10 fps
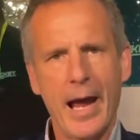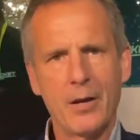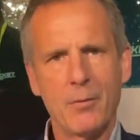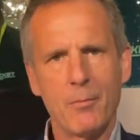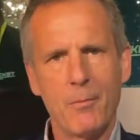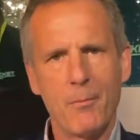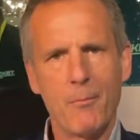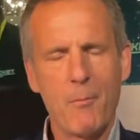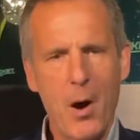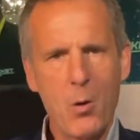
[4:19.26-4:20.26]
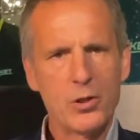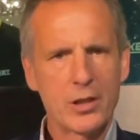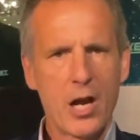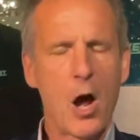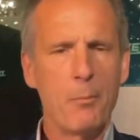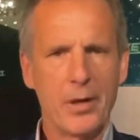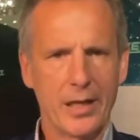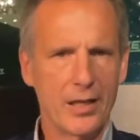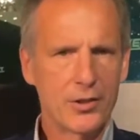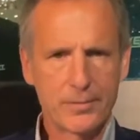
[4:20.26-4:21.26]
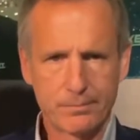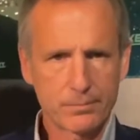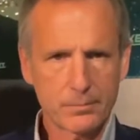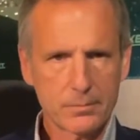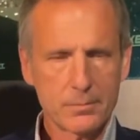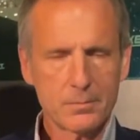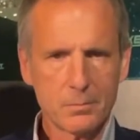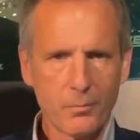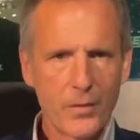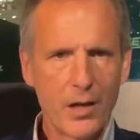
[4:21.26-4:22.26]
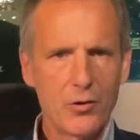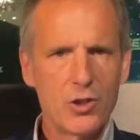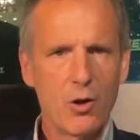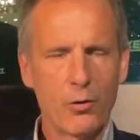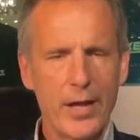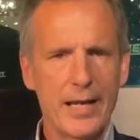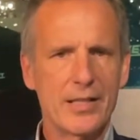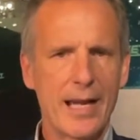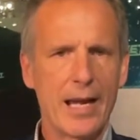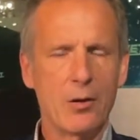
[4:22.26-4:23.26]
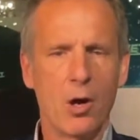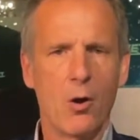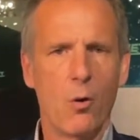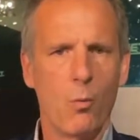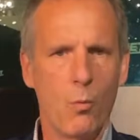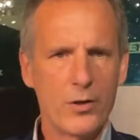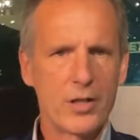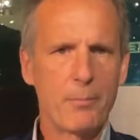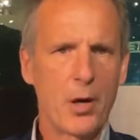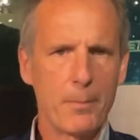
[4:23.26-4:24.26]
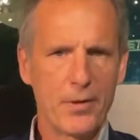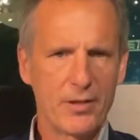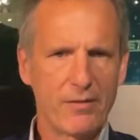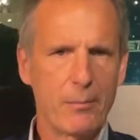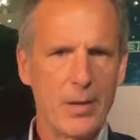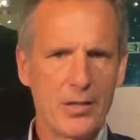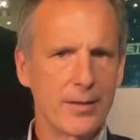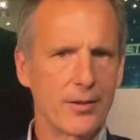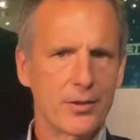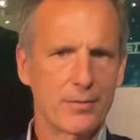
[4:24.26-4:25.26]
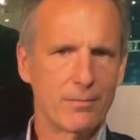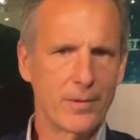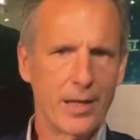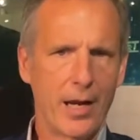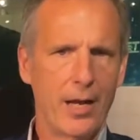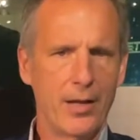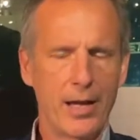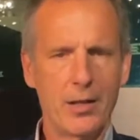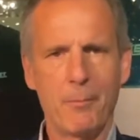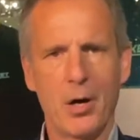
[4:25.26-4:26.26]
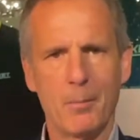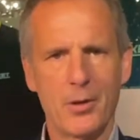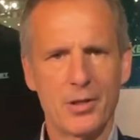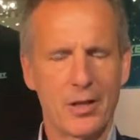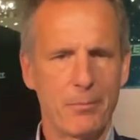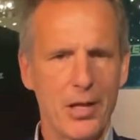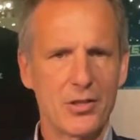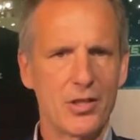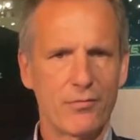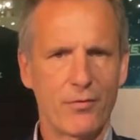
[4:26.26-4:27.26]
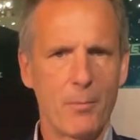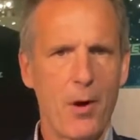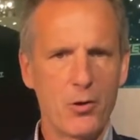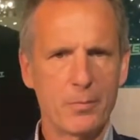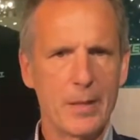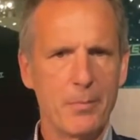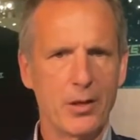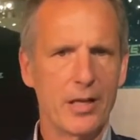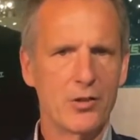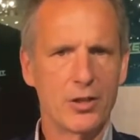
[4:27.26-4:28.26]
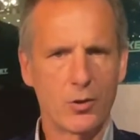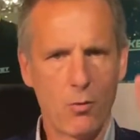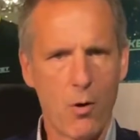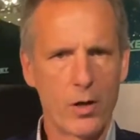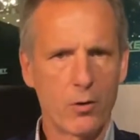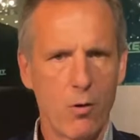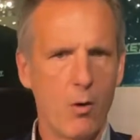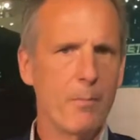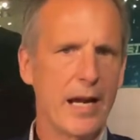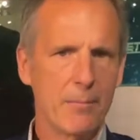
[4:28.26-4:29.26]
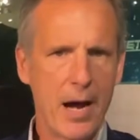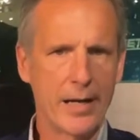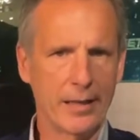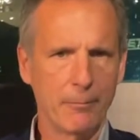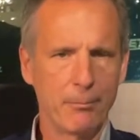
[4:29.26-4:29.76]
and most companies, they say, "What's the purpose of a business?" And the purpose of the business for most people is to quote unquote make money.